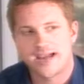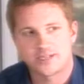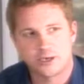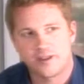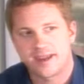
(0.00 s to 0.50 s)

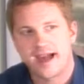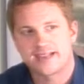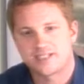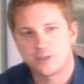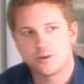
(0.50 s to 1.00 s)
last year. They
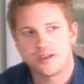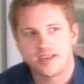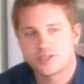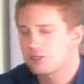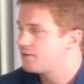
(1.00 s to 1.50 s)
got to the
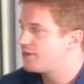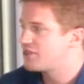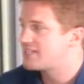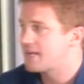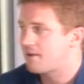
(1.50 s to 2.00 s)
Eastern
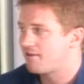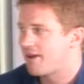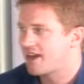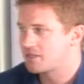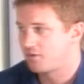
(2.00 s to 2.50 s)
Division
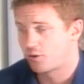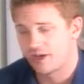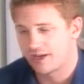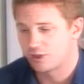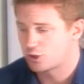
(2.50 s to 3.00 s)
semifinals
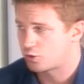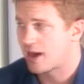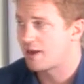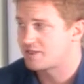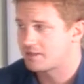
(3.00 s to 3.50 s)
before getting
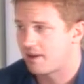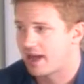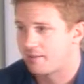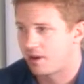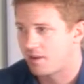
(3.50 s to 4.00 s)
trounced
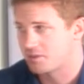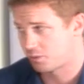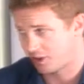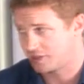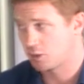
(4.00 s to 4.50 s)
by Palm
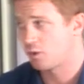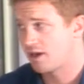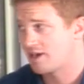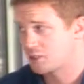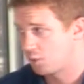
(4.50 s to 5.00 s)
Springs, who
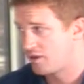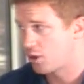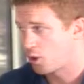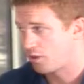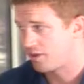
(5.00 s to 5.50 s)
went on to
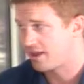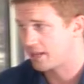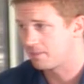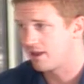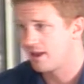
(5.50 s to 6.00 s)
win the whole
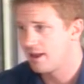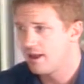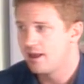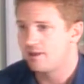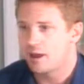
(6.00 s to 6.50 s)
thing. But
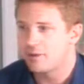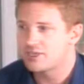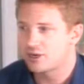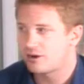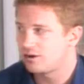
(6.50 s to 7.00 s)
they
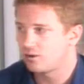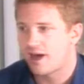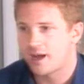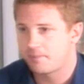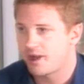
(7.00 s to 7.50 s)
returned a
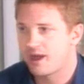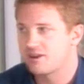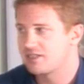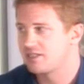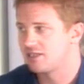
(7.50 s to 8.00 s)
lot of
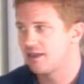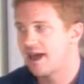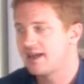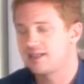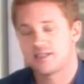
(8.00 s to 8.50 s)
players, and
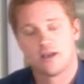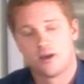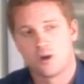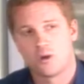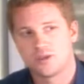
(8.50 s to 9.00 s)
Zelaya's
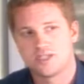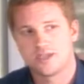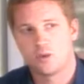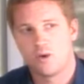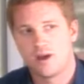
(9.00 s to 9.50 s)
whole
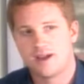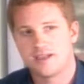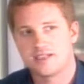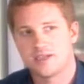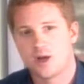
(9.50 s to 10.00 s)
deal
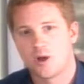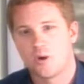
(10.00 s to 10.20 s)
was,